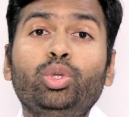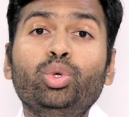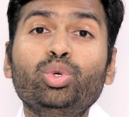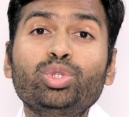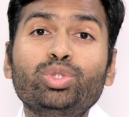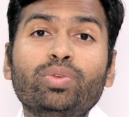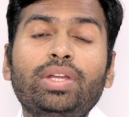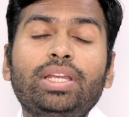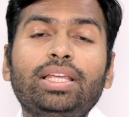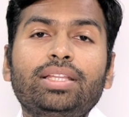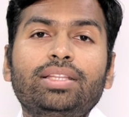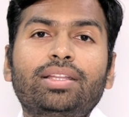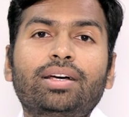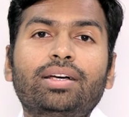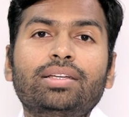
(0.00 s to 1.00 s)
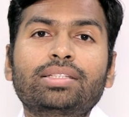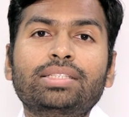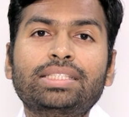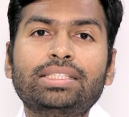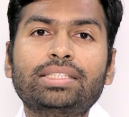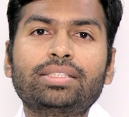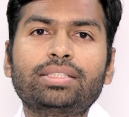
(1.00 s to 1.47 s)
Usually
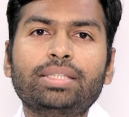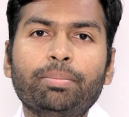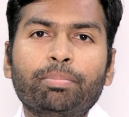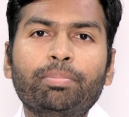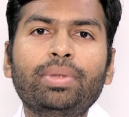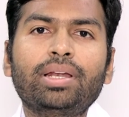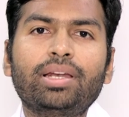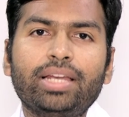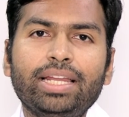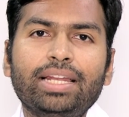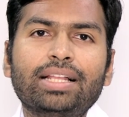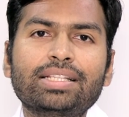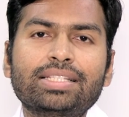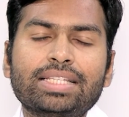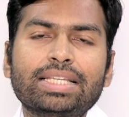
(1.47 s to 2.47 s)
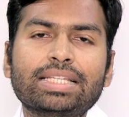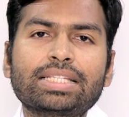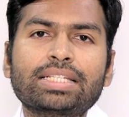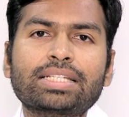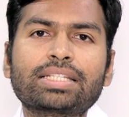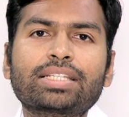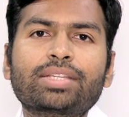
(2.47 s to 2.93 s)
the simple renal
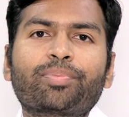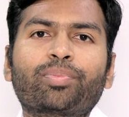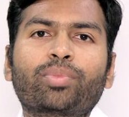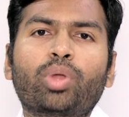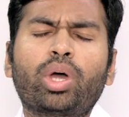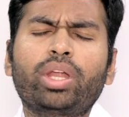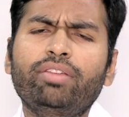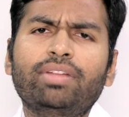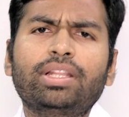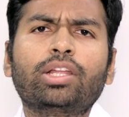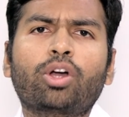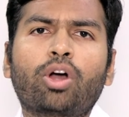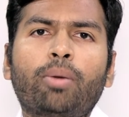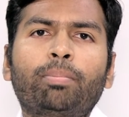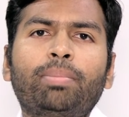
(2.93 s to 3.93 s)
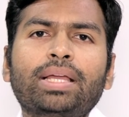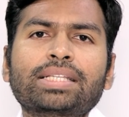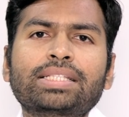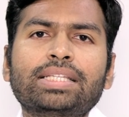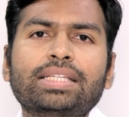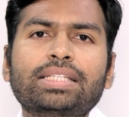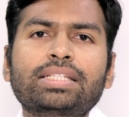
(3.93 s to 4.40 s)
cysts, or even the
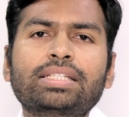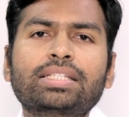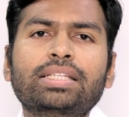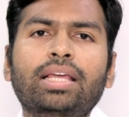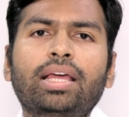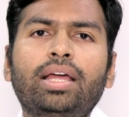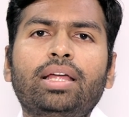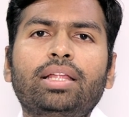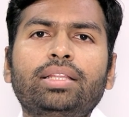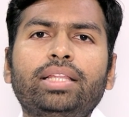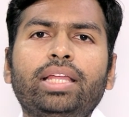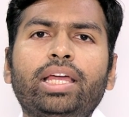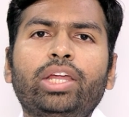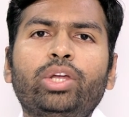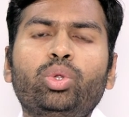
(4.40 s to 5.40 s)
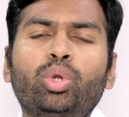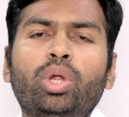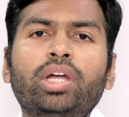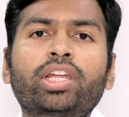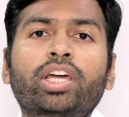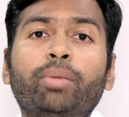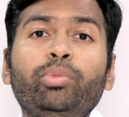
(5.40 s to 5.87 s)
complex cysts, they do
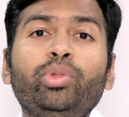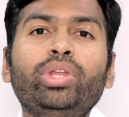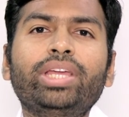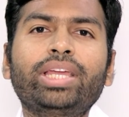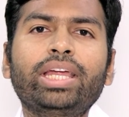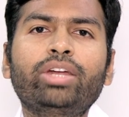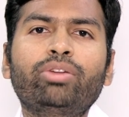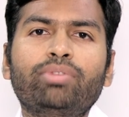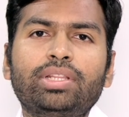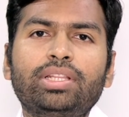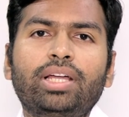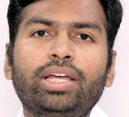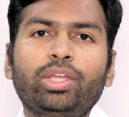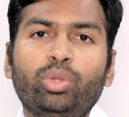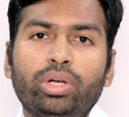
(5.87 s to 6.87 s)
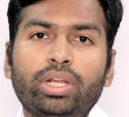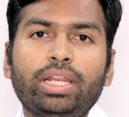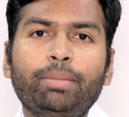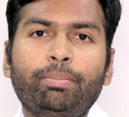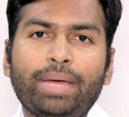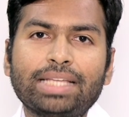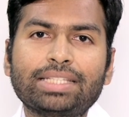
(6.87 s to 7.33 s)
not communicate with the
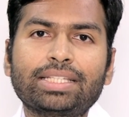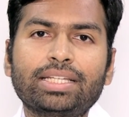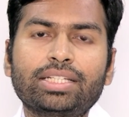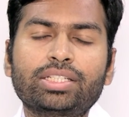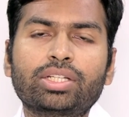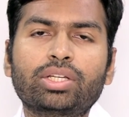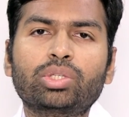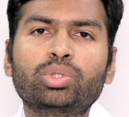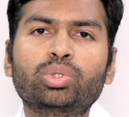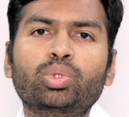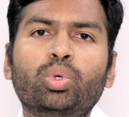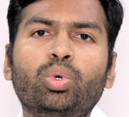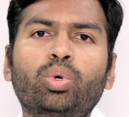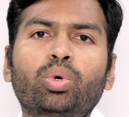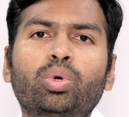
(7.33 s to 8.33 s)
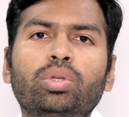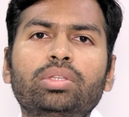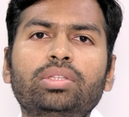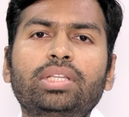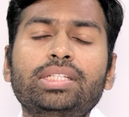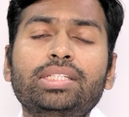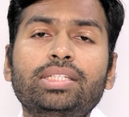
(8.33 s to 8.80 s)
urinary passage.
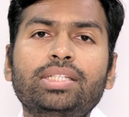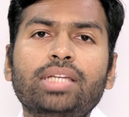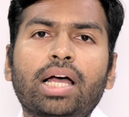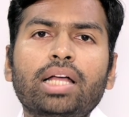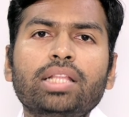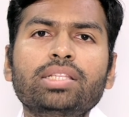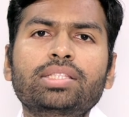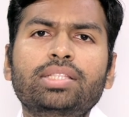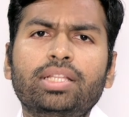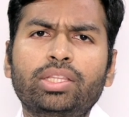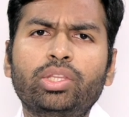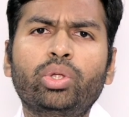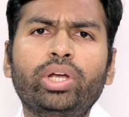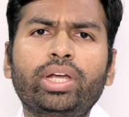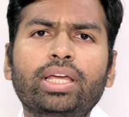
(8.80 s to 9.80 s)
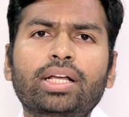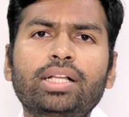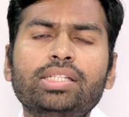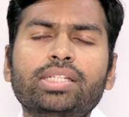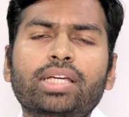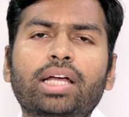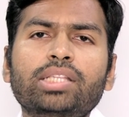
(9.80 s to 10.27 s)
So the chance, the
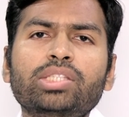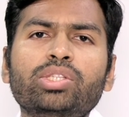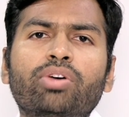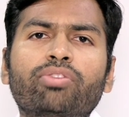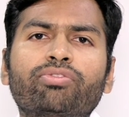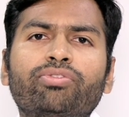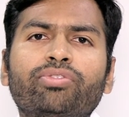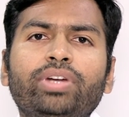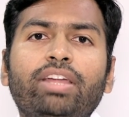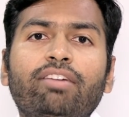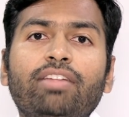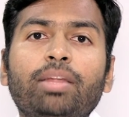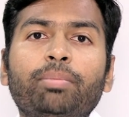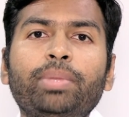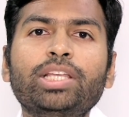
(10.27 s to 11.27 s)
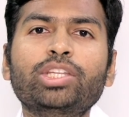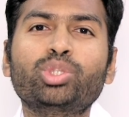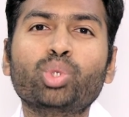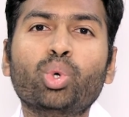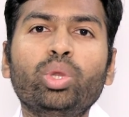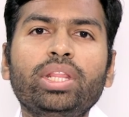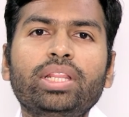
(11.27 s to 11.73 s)
theoretical chance of developing
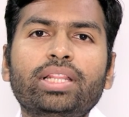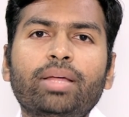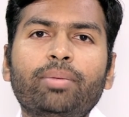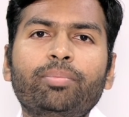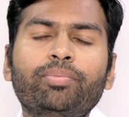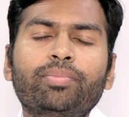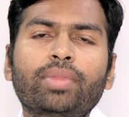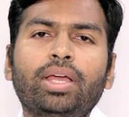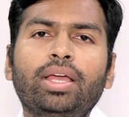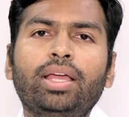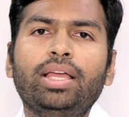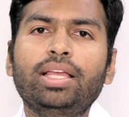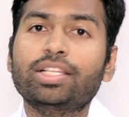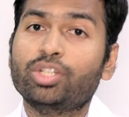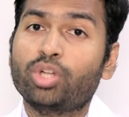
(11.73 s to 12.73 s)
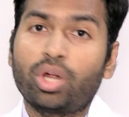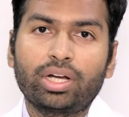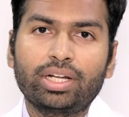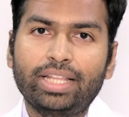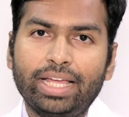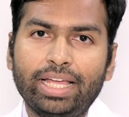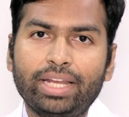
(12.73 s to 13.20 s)
stone in them is
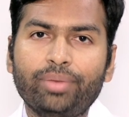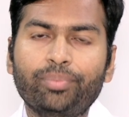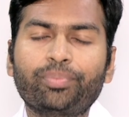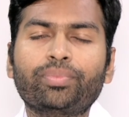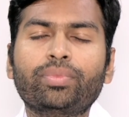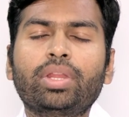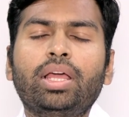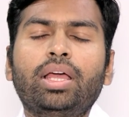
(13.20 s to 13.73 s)
not there.